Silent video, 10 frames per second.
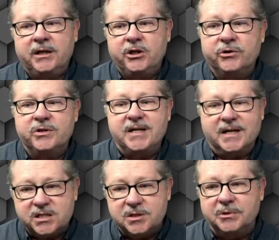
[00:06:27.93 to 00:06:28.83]
Your
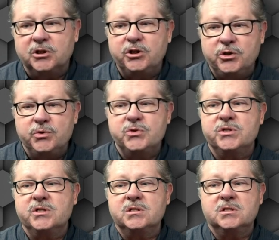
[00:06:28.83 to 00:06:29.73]
decimal
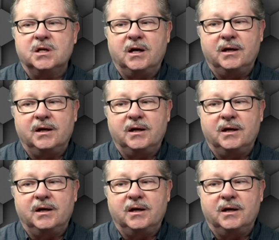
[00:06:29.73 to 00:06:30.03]
uses